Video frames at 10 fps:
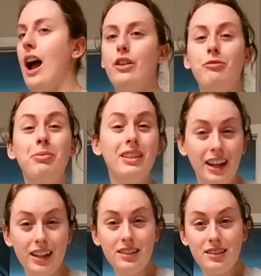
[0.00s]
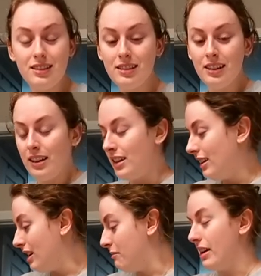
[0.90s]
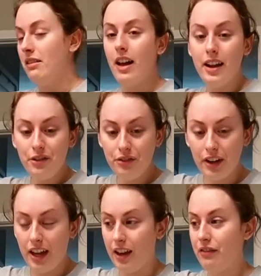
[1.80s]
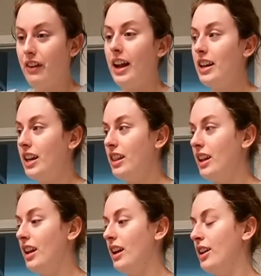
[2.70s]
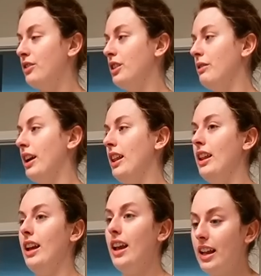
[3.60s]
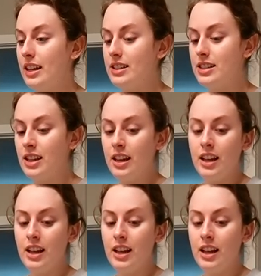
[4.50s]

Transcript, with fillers: out of place in my life. I can't find anything. I don't know where anything is.